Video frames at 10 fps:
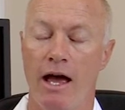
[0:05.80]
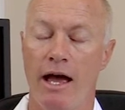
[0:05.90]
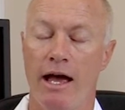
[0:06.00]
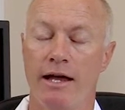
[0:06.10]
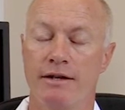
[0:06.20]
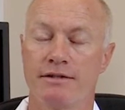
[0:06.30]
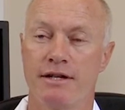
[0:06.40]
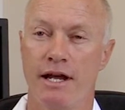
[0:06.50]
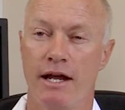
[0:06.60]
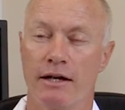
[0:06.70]
And
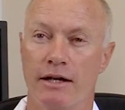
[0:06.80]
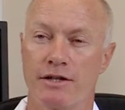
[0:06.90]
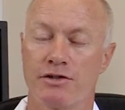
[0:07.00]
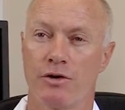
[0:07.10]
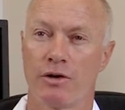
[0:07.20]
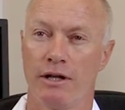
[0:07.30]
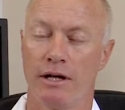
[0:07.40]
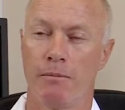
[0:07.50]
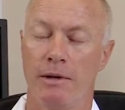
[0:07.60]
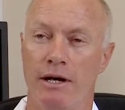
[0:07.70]
today I'd like to talk a
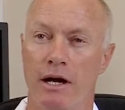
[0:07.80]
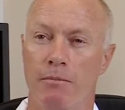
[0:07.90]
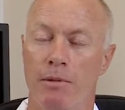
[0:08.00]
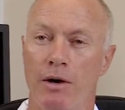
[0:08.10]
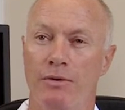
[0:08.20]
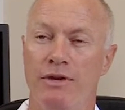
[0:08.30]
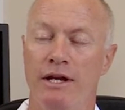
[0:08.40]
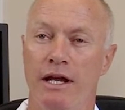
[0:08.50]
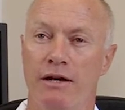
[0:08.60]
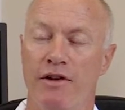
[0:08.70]
little bit about
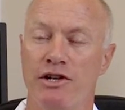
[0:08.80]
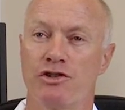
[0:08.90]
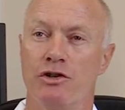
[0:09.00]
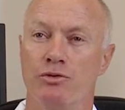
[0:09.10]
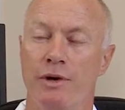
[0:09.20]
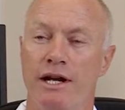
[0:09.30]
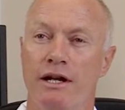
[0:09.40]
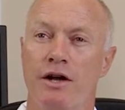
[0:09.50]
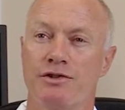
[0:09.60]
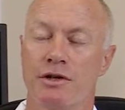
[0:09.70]
the interventional
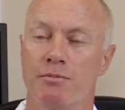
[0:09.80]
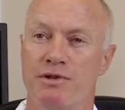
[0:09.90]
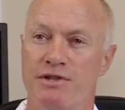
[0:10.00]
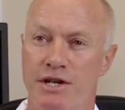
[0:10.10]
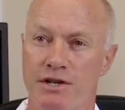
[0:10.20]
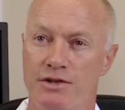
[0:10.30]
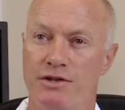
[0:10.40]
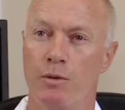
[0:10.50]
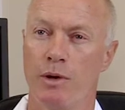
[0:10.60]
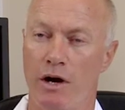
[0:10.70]
radiological procedures
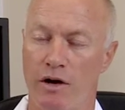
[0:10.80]
that we